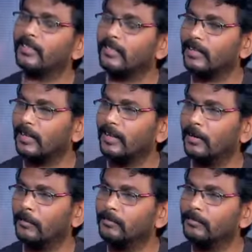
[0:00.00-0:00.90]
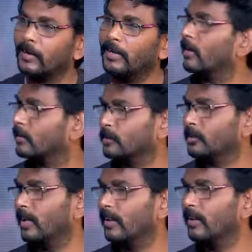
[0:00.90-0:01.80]
Anta pani
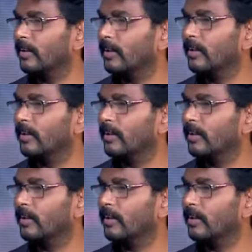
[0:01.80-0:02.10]
rakshasu garu.